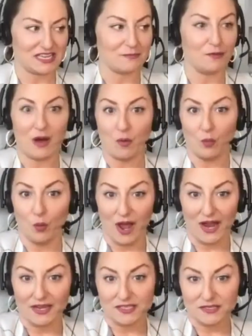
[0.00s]
about
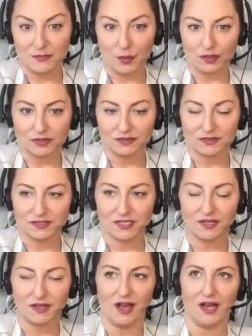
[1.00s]
why it's important.
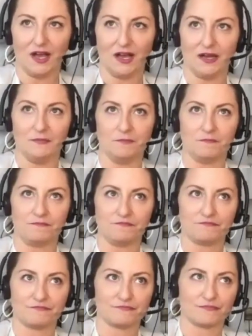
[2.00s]

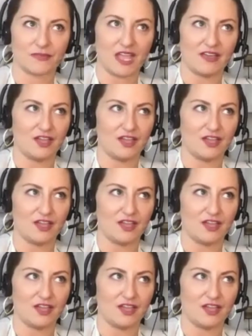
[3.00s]
And then,